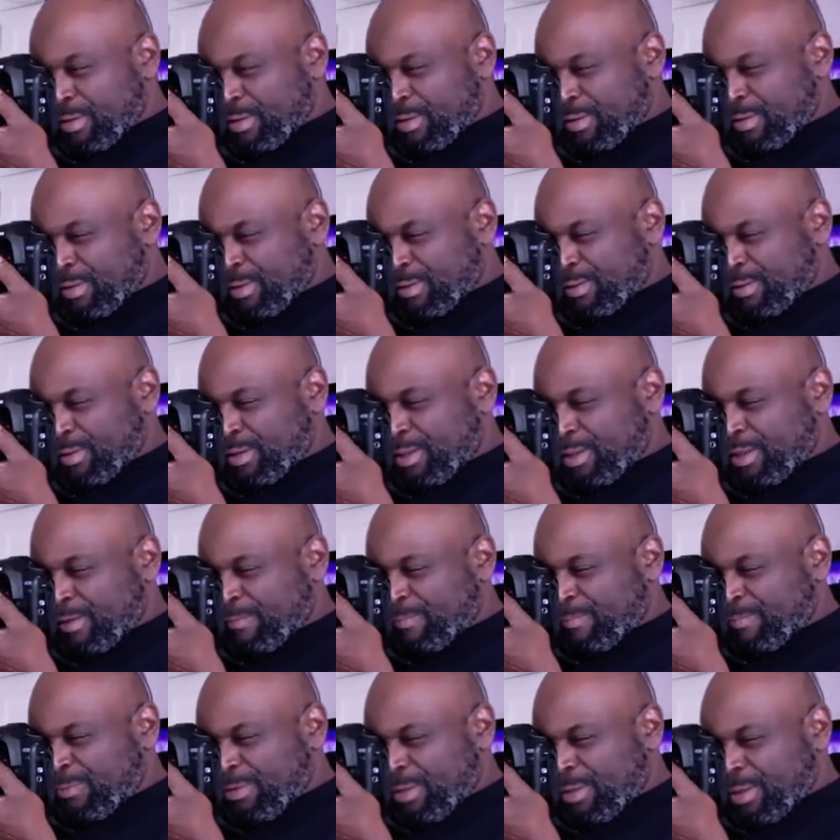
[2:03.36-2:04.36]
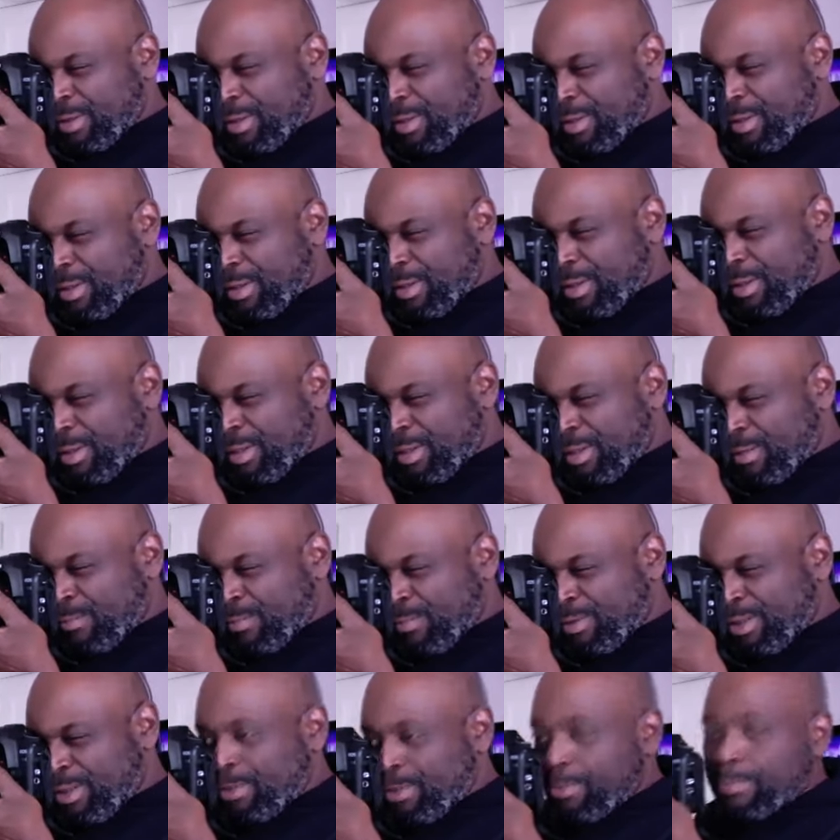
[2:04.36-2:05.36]
All right. And when
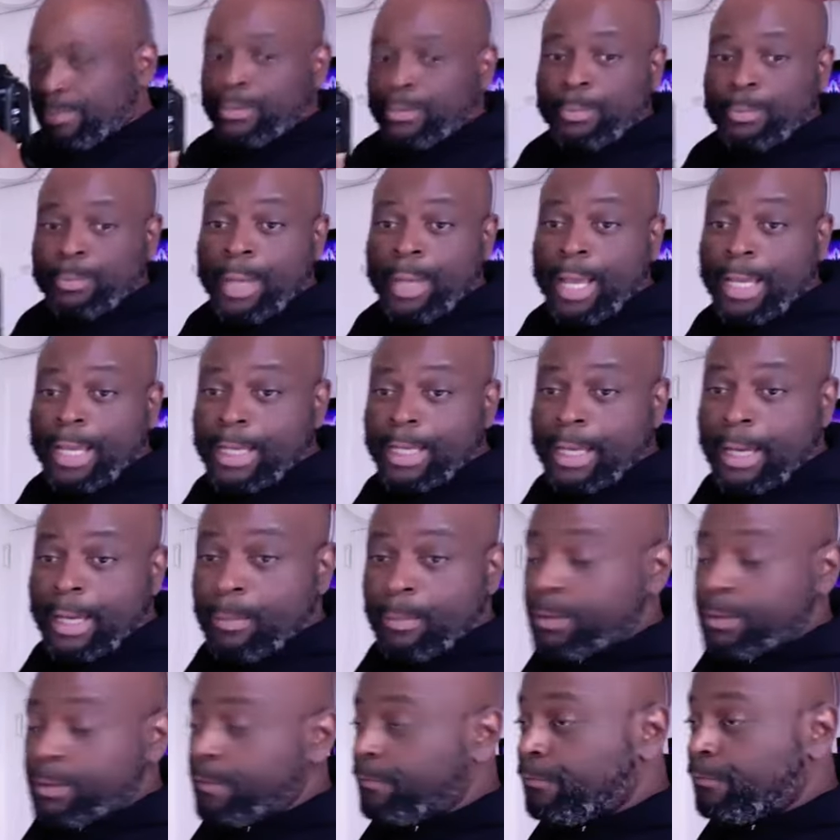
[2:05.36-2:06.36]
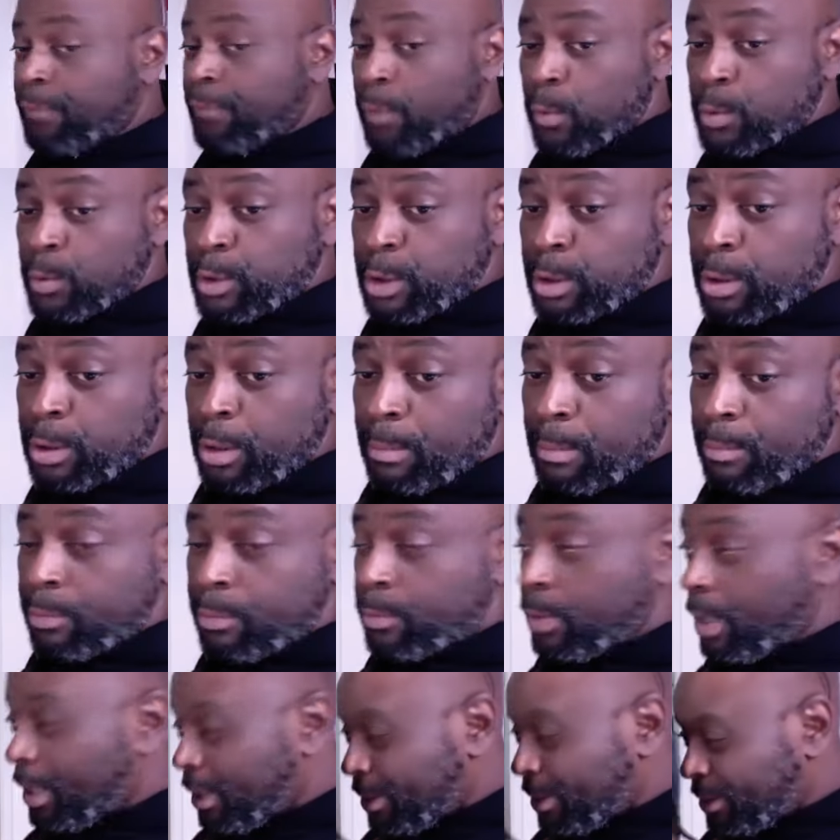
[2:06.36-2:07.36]
I look through my camera, the first number
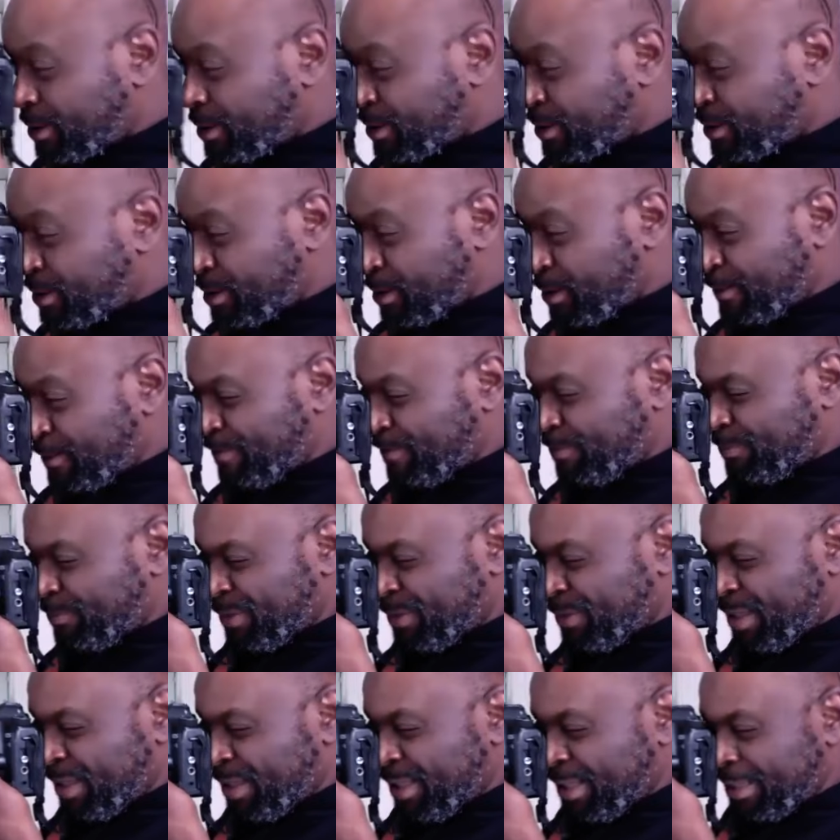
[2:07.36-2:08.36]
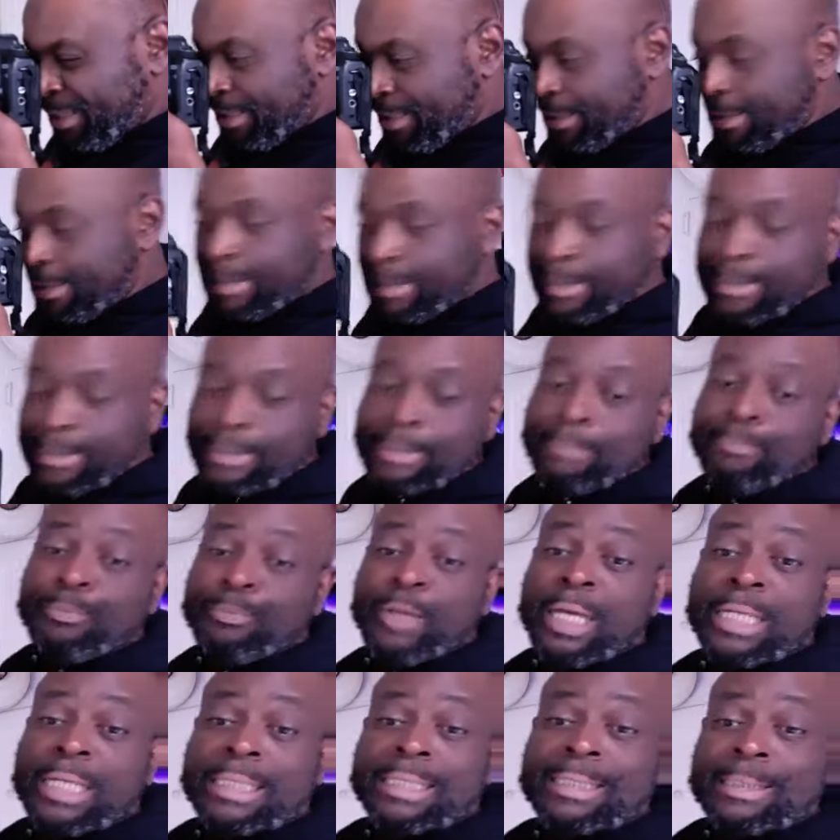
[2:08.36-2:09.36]
I see is
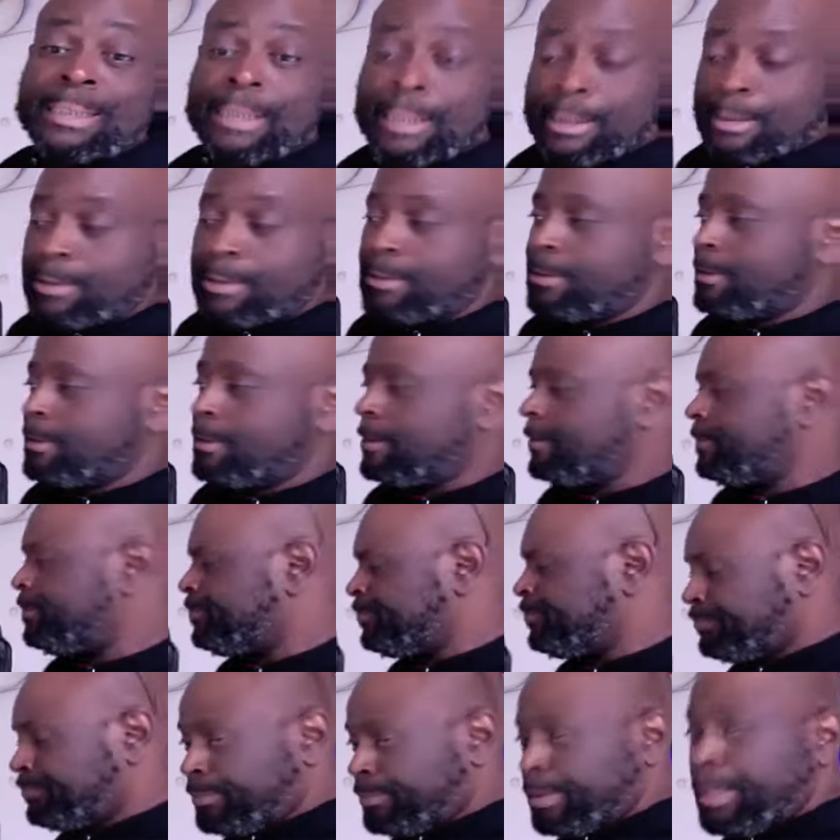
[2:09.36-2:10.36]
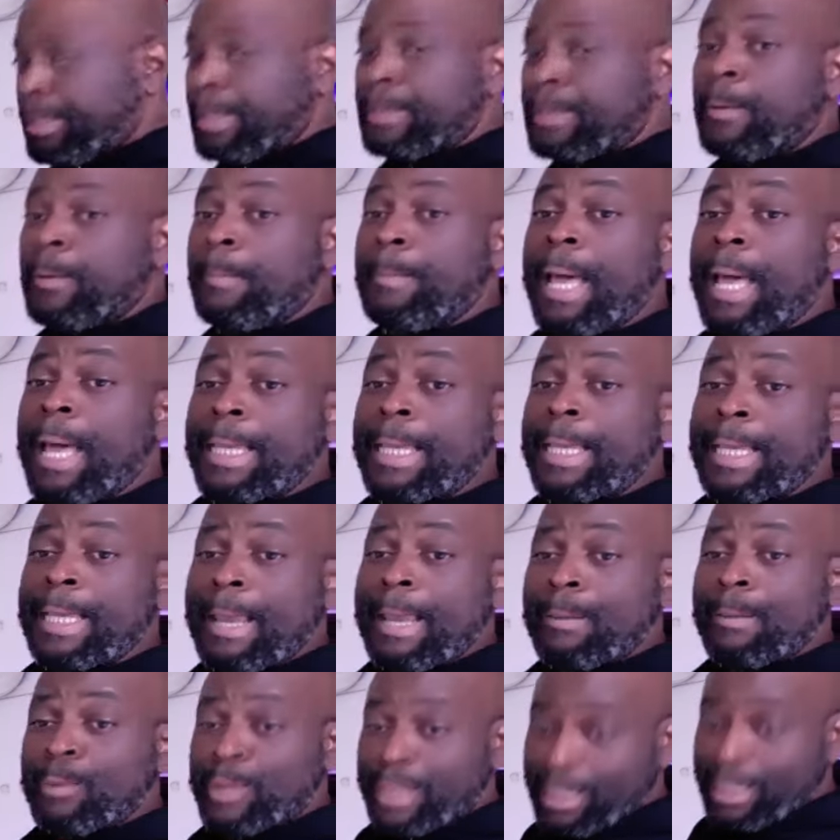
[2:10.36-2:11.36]
a 60. And on my
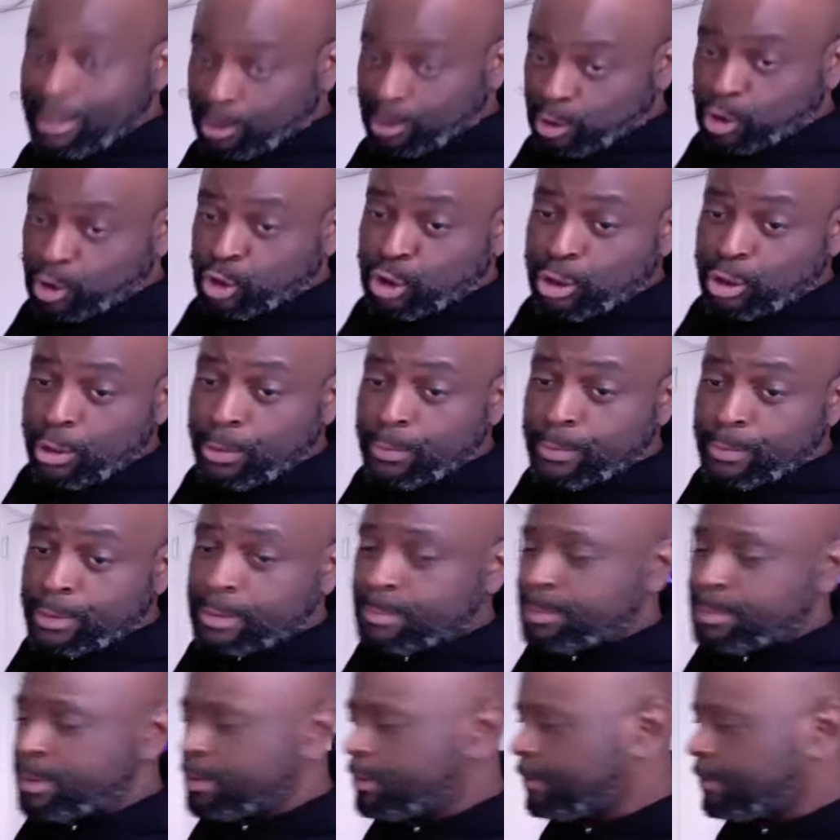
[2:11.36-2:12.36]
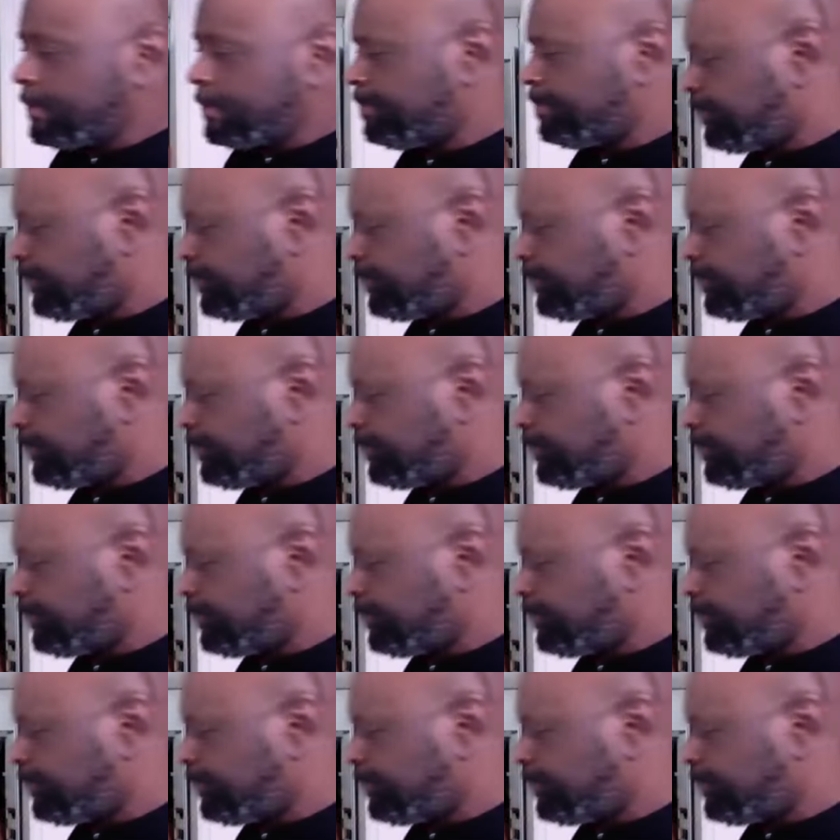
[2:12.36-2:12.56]
camera, that's the shutter speed.